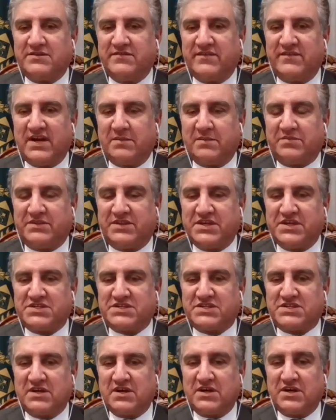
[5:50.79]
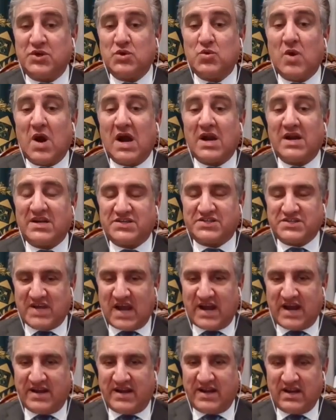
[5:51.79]
develop this new
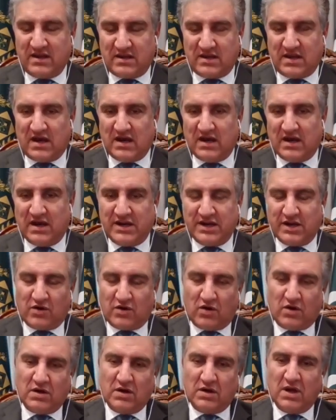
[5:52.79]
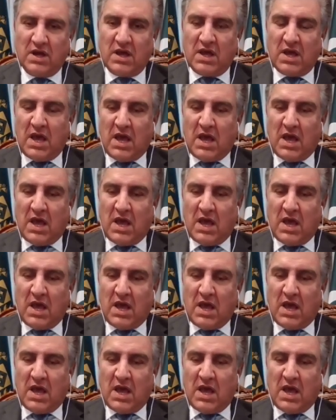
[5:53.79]
understanding earlier on.